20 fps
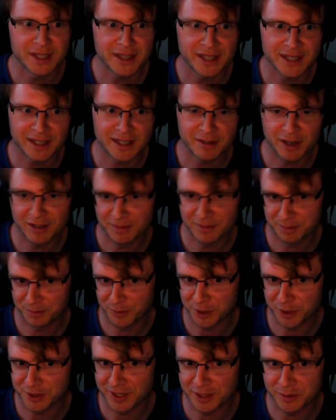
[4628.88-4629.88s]
I think there are
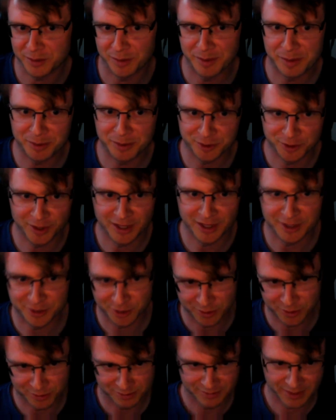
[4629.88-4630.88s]
projects where people try and
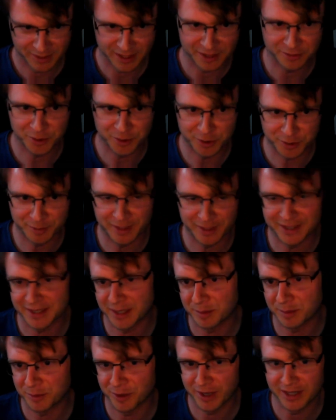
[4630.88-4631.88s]
do kind of automatic
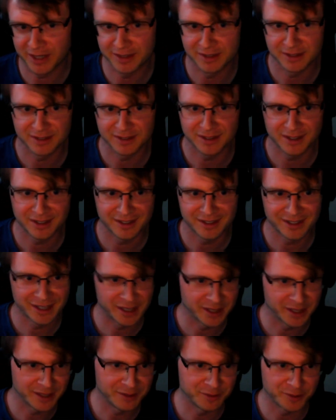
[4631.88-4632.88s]
upgrades,
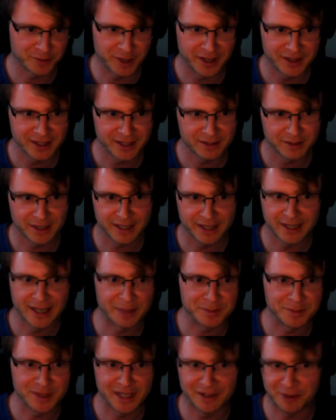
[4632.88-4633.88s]
I think like
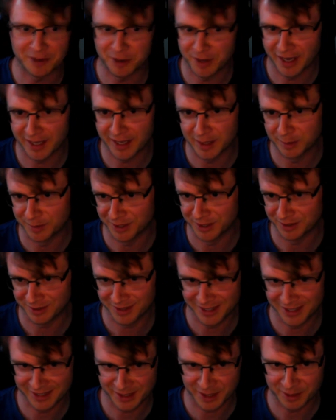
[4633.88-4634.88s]
Lambda on Elm and
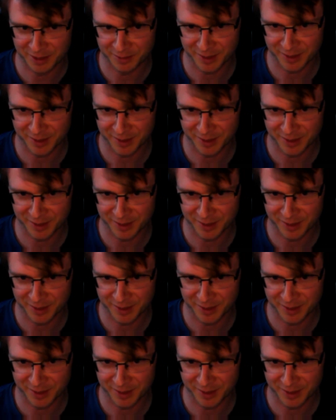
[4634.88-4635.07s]
these kind of